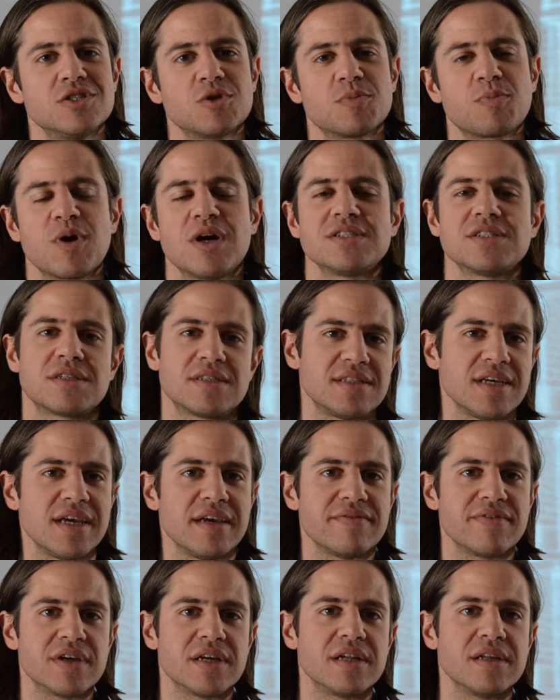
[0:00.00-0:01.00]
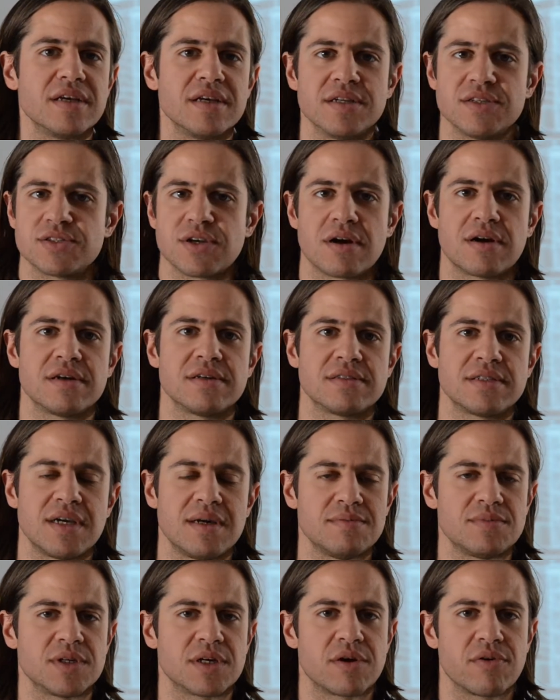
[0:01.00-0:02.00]
So Project David is our
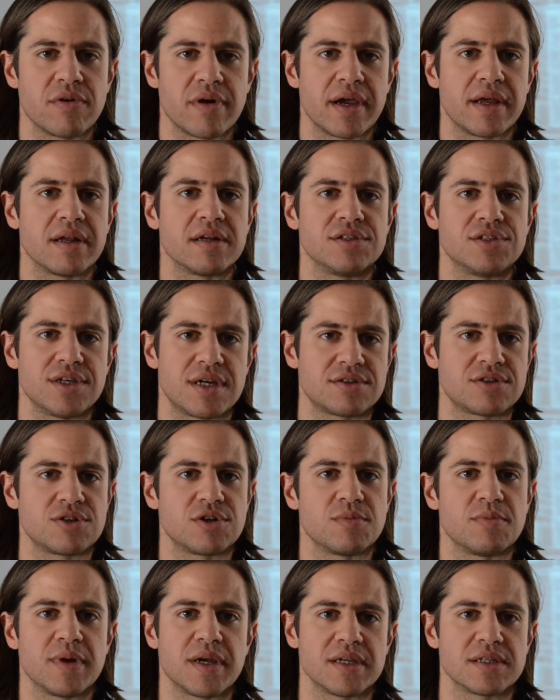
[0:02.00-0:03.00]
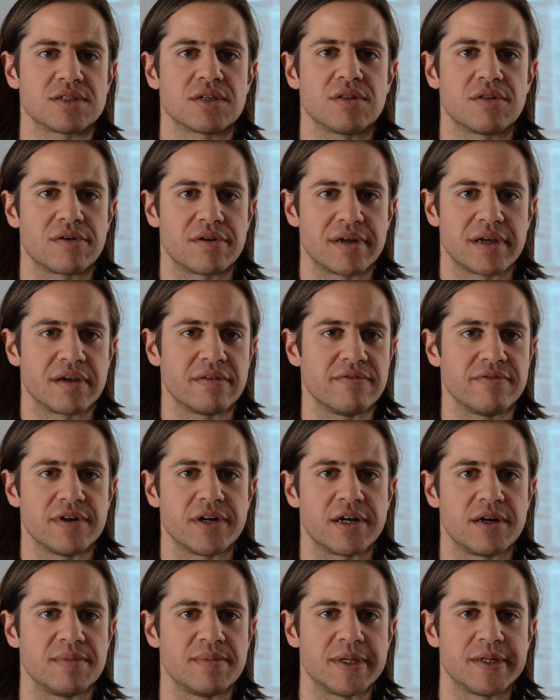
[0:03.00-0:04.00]
attempt to create a gesture-based learning
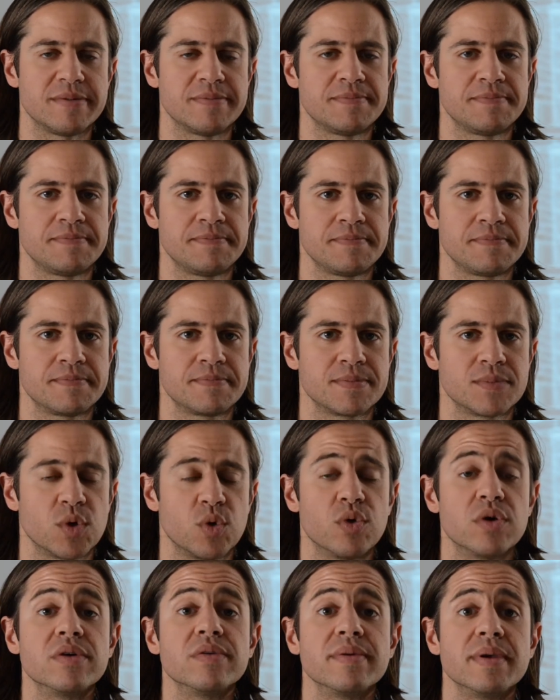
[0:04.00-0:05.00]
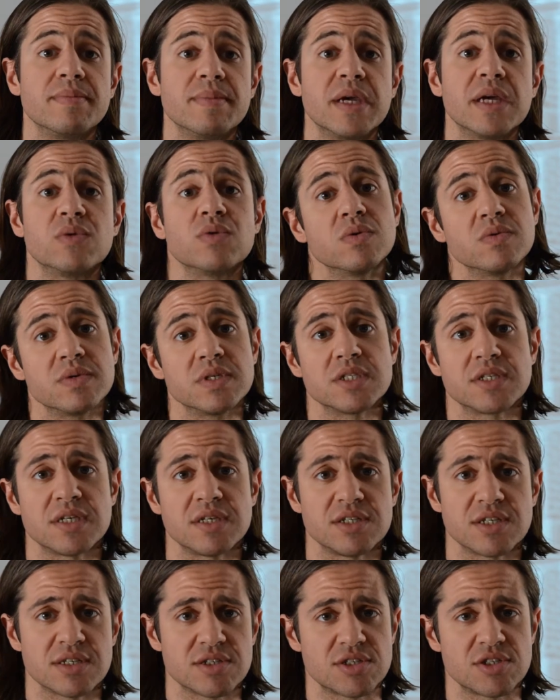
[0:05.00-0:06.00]
environment. What do we mean when we say
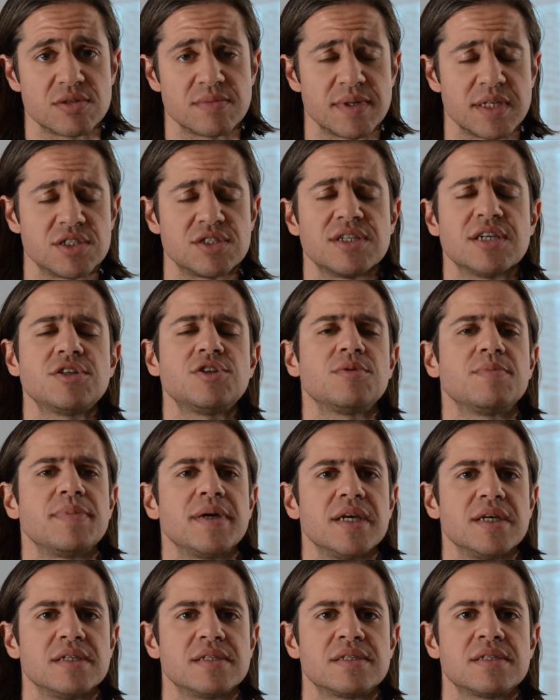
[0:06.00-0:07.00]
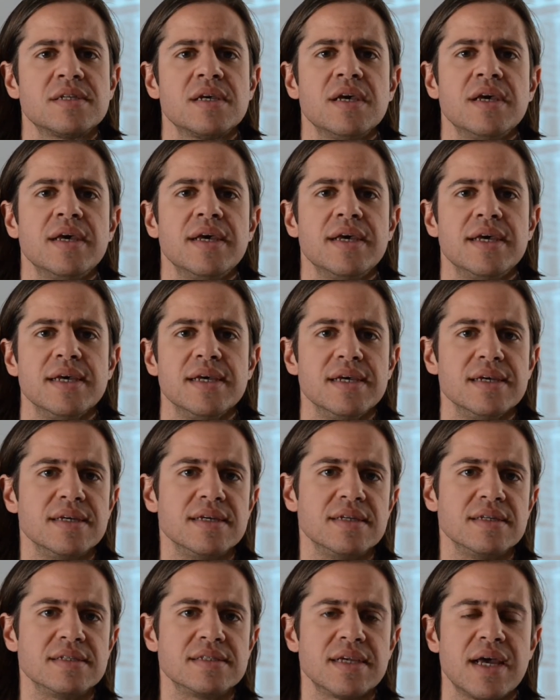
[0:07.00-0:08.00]
gesture-based? Gesture-based
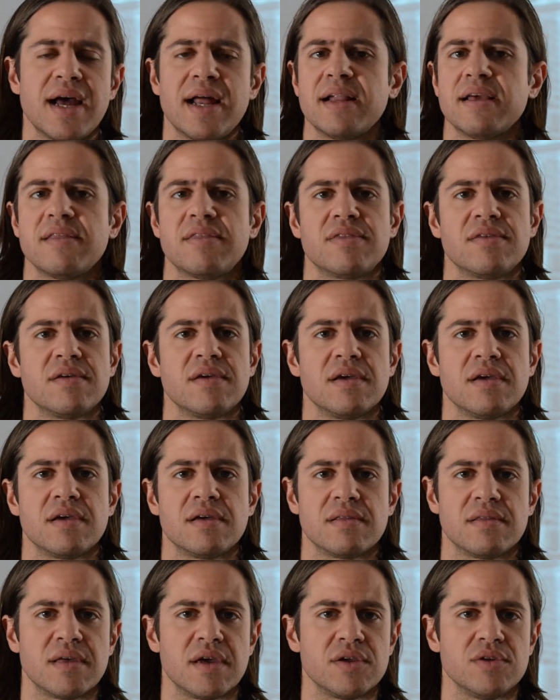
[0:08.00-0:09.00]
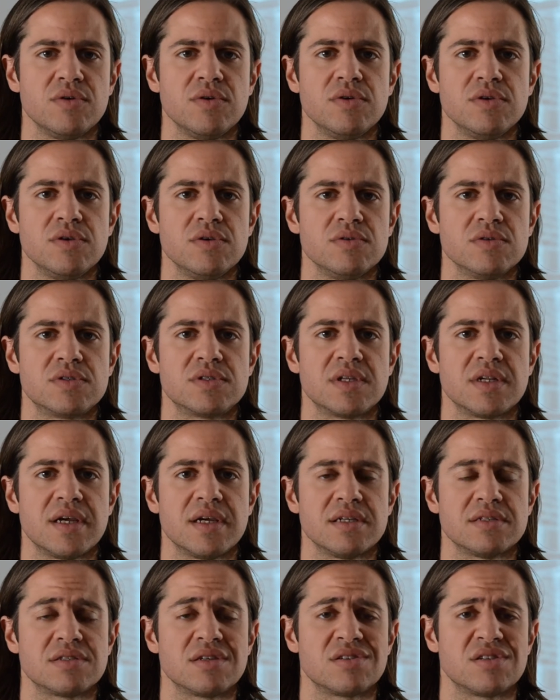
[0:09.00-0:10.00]
is anything that you use
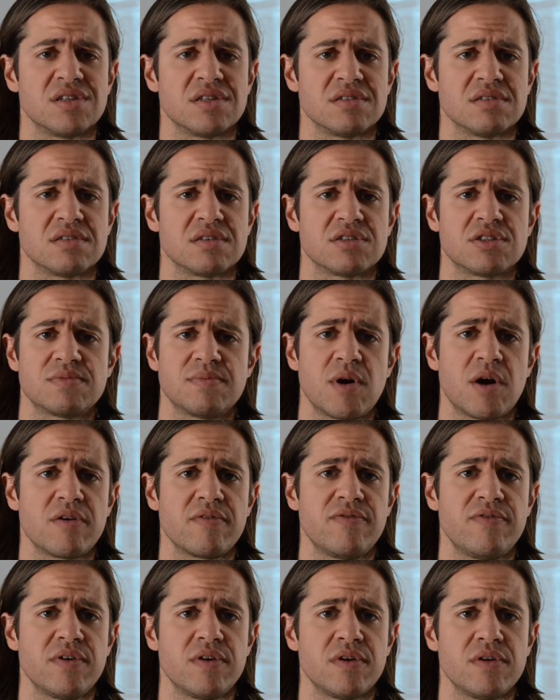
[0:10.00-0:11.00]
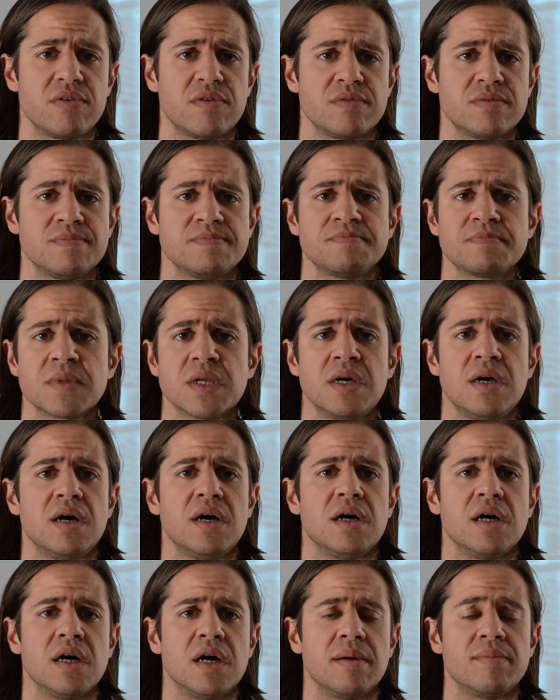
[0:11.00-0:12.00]
today, such as a smartphone,
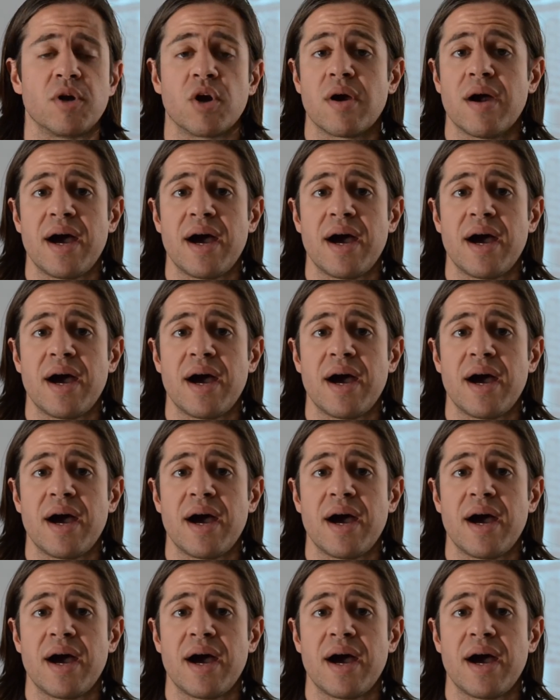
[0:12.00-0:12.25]
your